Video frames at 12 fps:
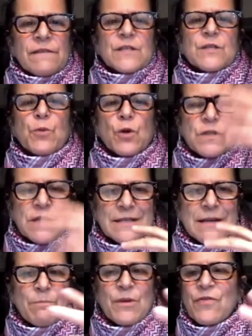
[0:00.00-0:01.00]
This person
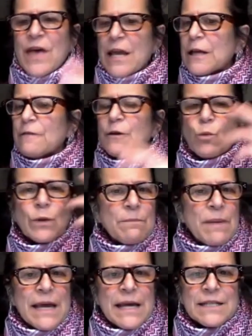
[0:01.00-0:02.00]
is empathetic. They're really
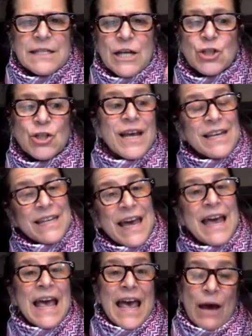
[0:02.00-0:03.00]
paying attention. And
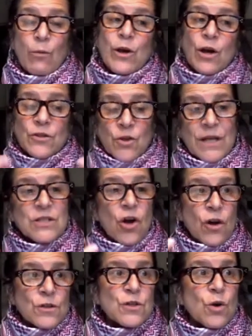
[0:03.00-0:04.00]
it's
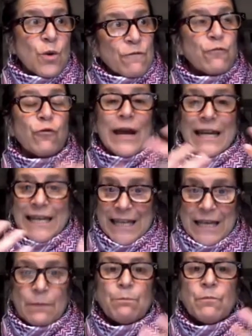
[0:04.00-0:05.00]
also a
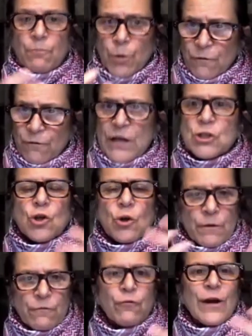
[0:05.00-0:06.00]
friendly, professional,
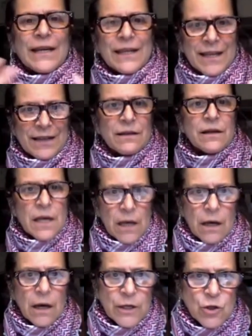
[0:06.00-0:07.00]
but friendly
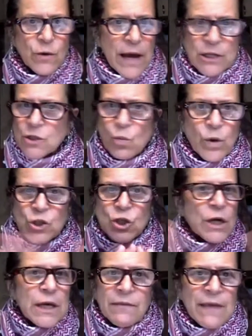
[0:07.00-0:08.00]
interaction,
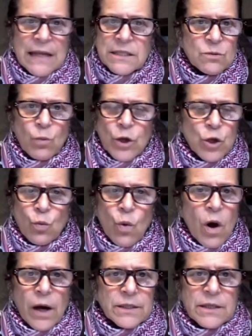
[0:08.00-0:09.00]
which that's what you
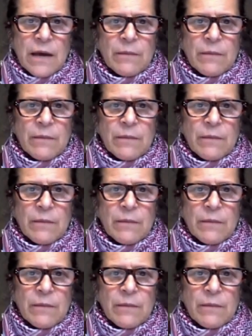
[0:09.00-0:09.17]
want. Yeah.